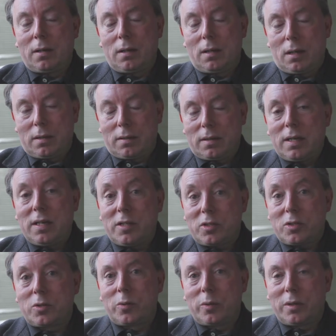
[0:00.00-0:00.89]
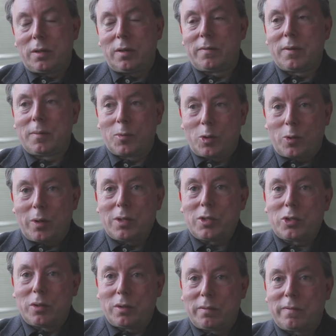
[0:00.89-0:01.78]
the history of
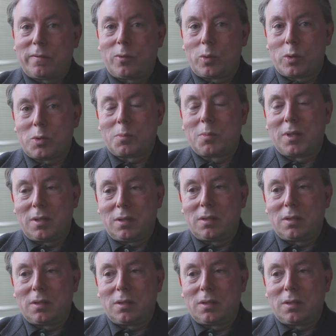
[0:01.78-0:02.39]
immigration enforcement